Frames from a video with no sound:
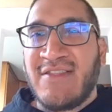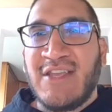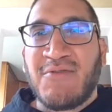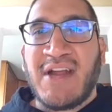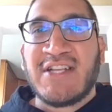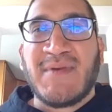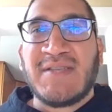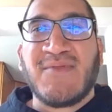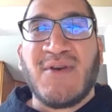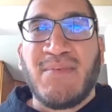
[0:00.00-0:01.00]
the greatest
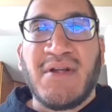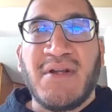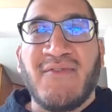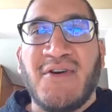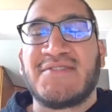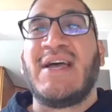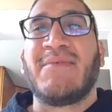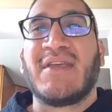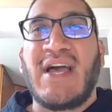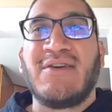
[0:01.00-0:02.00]
baseball player of all
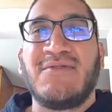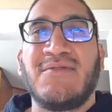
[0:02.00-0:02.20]
time, the guy who